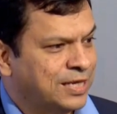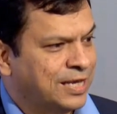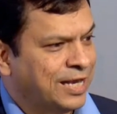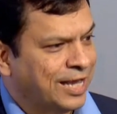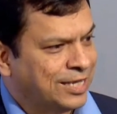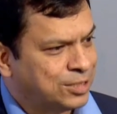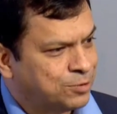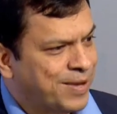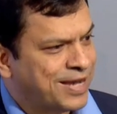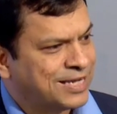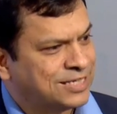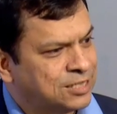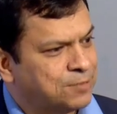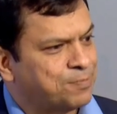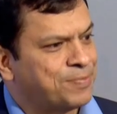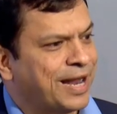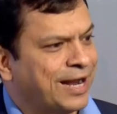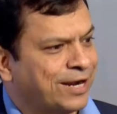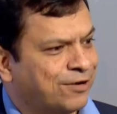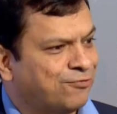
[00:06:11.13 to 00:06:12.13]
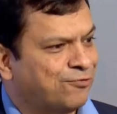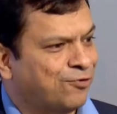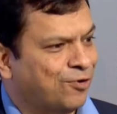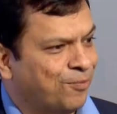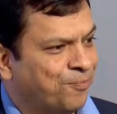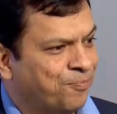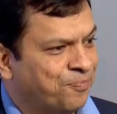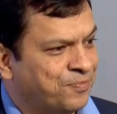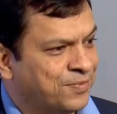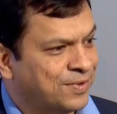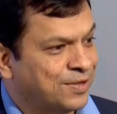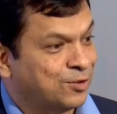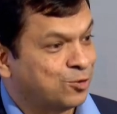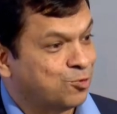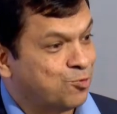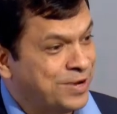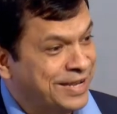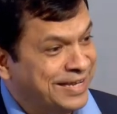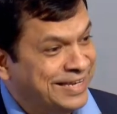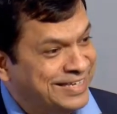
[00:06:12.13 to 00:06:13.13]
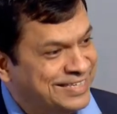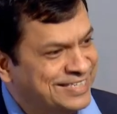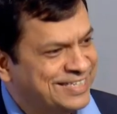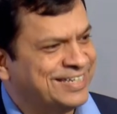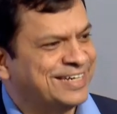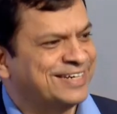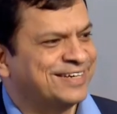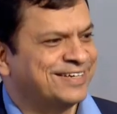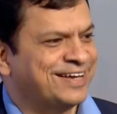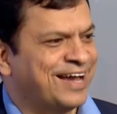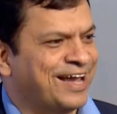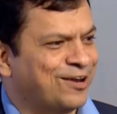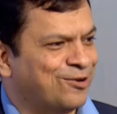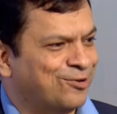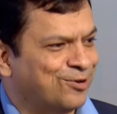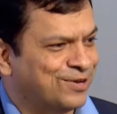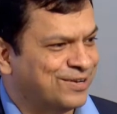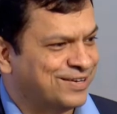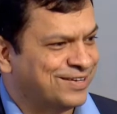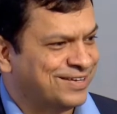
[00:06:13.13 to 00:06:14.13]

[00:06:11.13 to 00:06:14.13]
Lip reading: SBAC is a platform to initiate a dialogue.